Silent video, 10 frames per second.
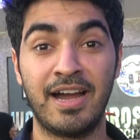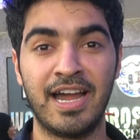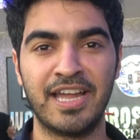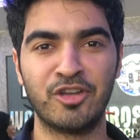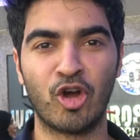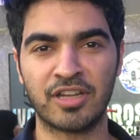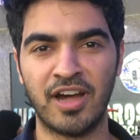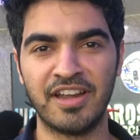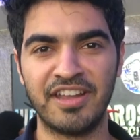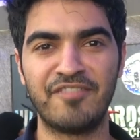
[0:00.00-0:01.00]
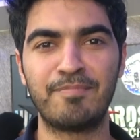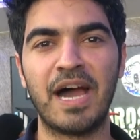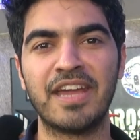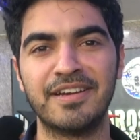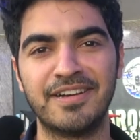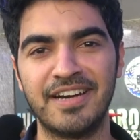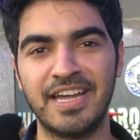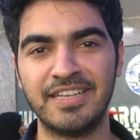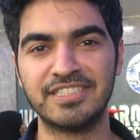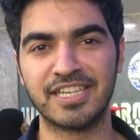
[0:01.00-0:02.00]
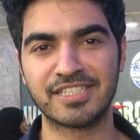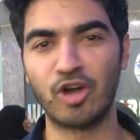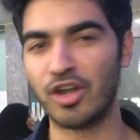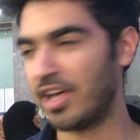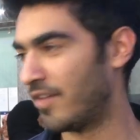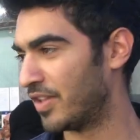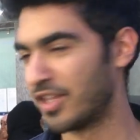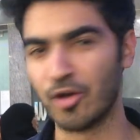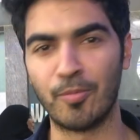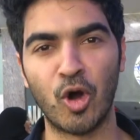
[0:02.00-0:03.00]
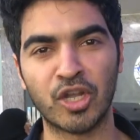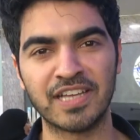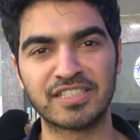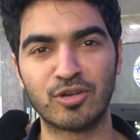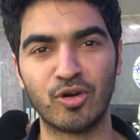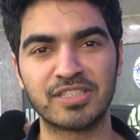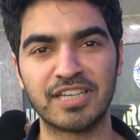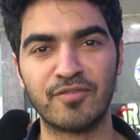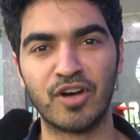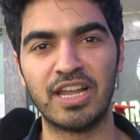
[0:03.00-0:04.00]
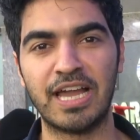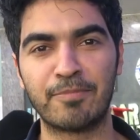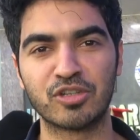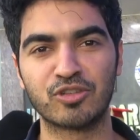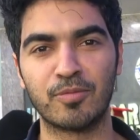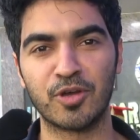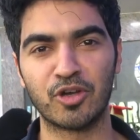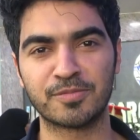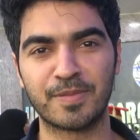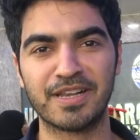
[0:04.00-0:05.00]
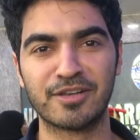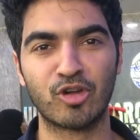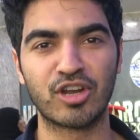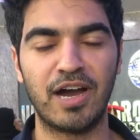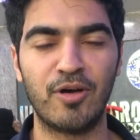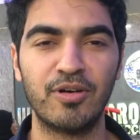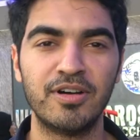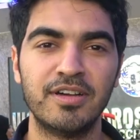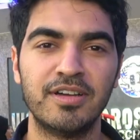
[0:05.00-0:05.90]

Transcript: Hi, Doctor Arnav Pai here, and just got done with the robotics course at World Laparoscopy Hospital, Gurgaon.